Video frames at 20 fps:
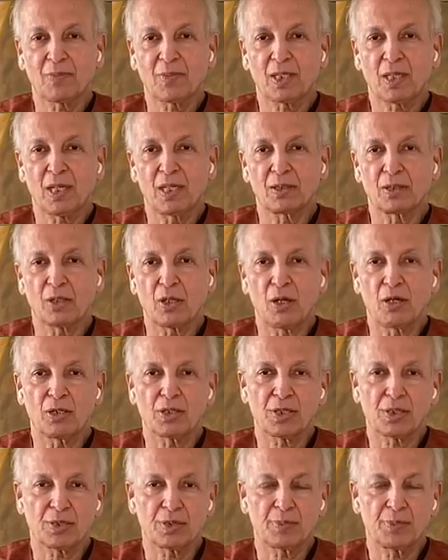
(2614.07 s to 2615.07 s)

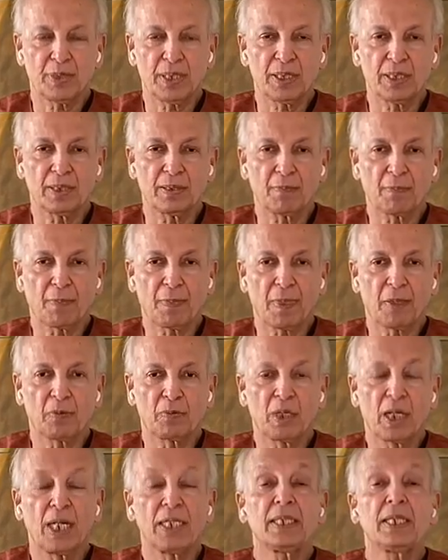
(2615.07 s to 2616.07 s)
Unconscious breathing.
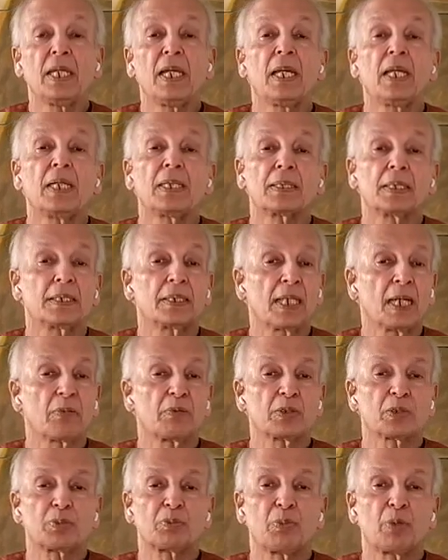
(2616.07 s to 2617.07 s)
Why? The day I
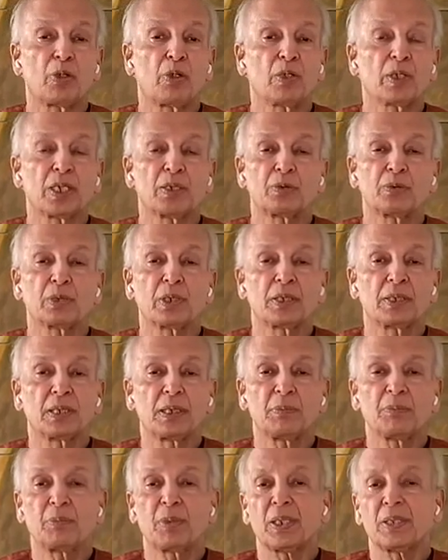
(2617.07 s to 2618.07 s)
was born, I took a
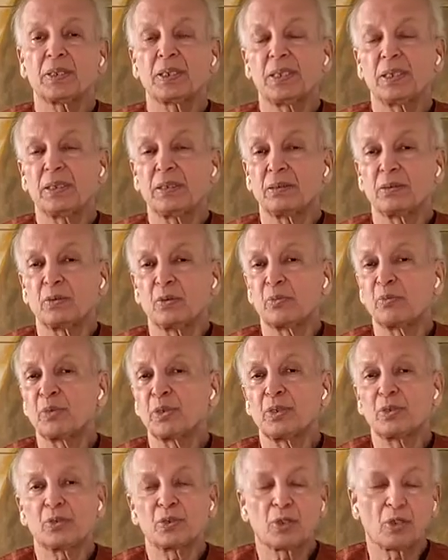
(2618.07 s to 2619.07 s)
deep breath in. Nobody
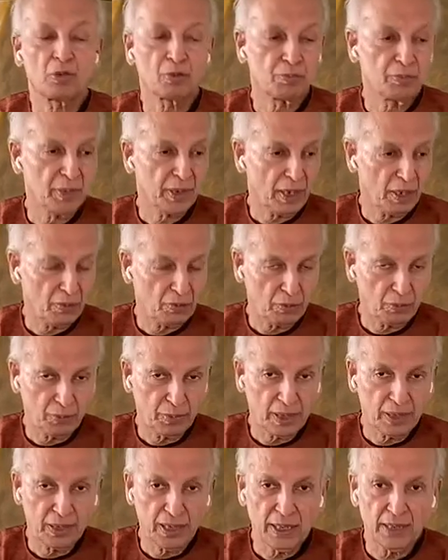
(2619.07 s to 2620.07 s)
taught me how to
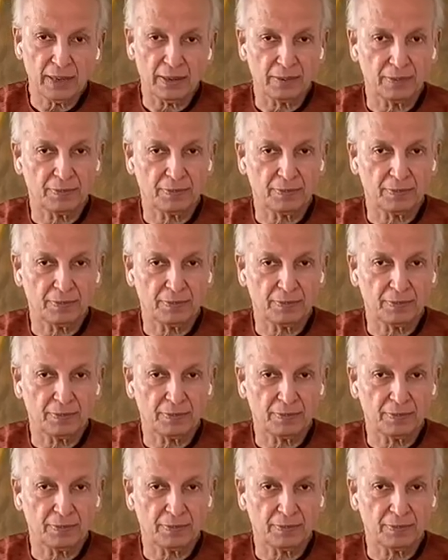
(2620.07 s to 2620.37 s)
breathe in.